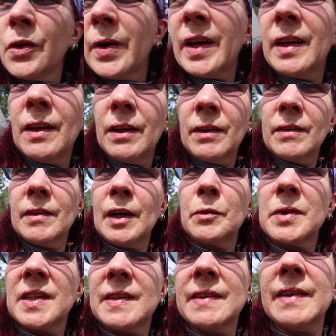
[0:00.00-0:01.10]
so as uh, I
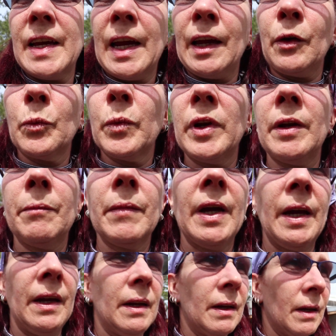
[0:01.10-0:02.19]
was saying, one of
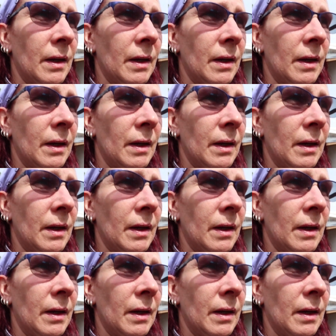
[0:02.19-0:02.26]
my